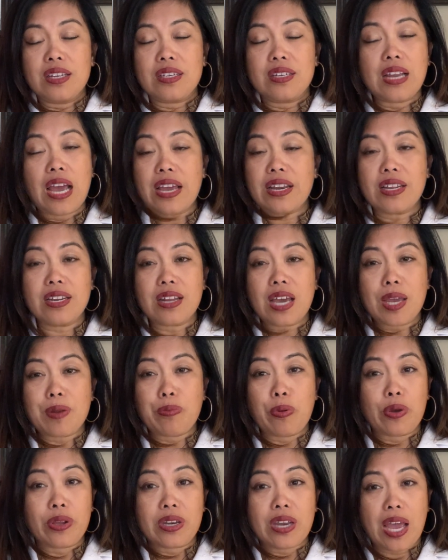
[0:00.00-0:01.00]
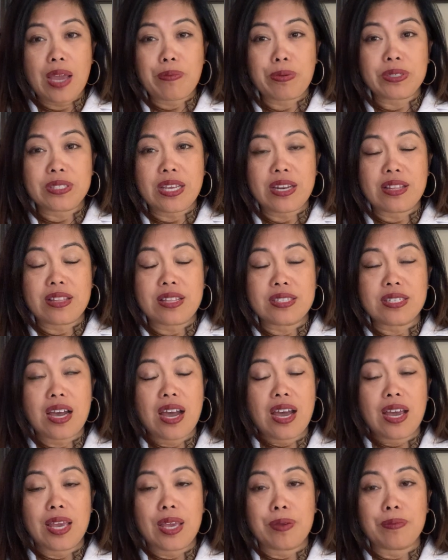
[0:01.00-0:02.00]
99.9% of the
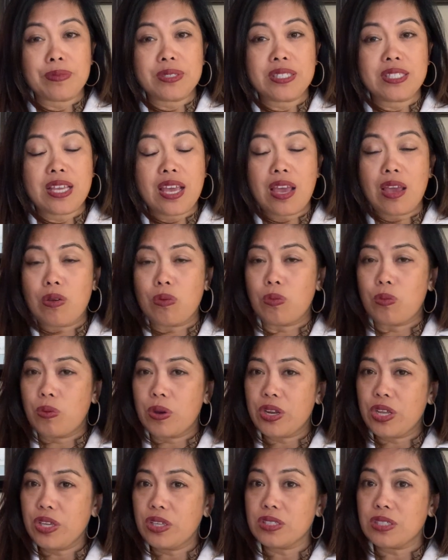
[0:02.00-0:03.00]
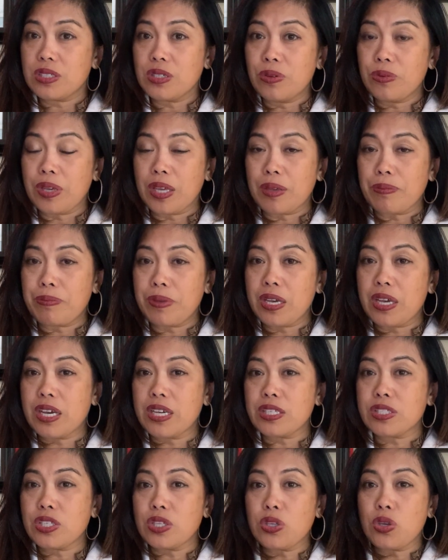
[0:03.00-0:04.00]
time, say, what are you doing?
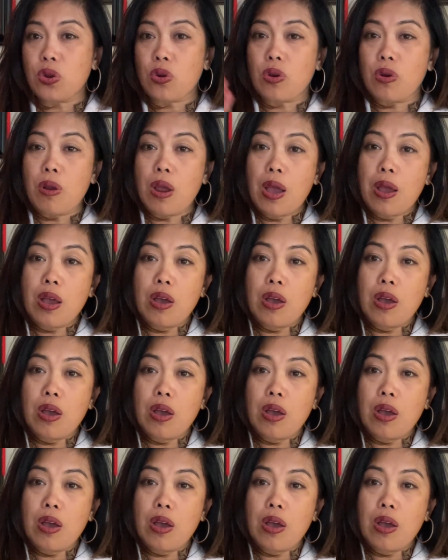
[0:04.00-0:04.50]
Because your